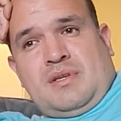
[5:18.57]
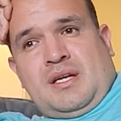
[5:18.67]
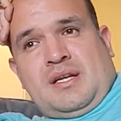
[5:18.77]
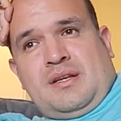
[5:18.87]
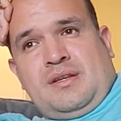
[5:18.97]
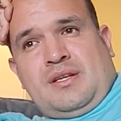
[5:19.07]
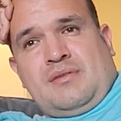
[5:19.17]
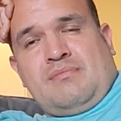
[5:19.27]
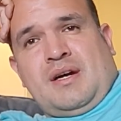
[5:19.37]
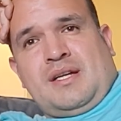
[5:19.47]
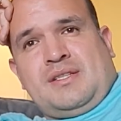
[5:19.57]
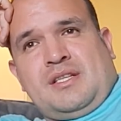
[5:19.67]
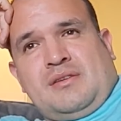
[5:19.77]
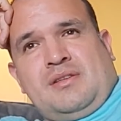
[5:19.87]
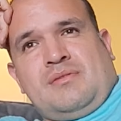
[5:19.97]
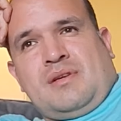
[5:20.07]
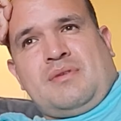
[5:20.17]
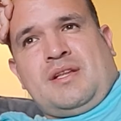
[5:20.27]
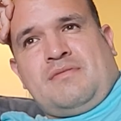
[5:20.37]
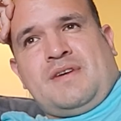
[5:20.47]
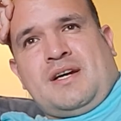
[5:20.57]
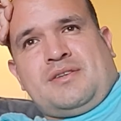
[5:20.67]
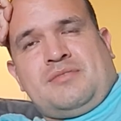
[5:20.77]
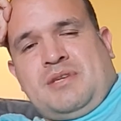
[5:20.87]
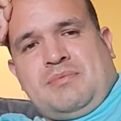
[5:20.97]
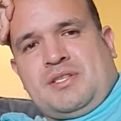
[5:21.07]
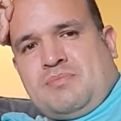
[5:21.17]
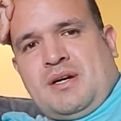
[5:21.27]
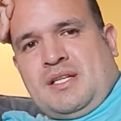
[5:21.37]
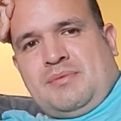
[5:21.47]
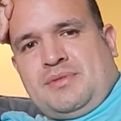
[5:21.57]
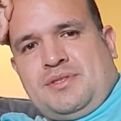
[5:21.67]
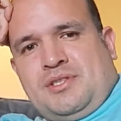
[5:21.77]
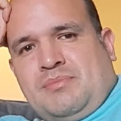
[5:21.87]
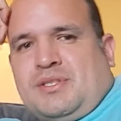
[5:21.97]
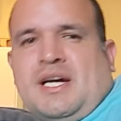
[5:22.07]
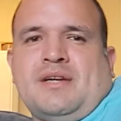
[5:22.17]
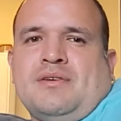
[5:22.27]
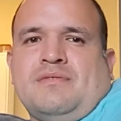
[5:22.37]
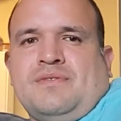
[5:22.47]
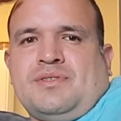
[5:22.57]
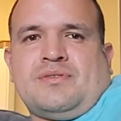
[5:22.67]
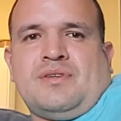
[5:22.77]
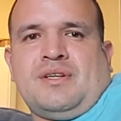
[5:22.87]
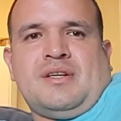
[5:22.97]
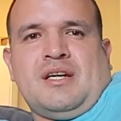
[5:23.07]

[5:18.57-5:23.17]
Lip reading: And, I just think, no, there were other factors. Maybe the spotlight was just too much. I don't know the full story.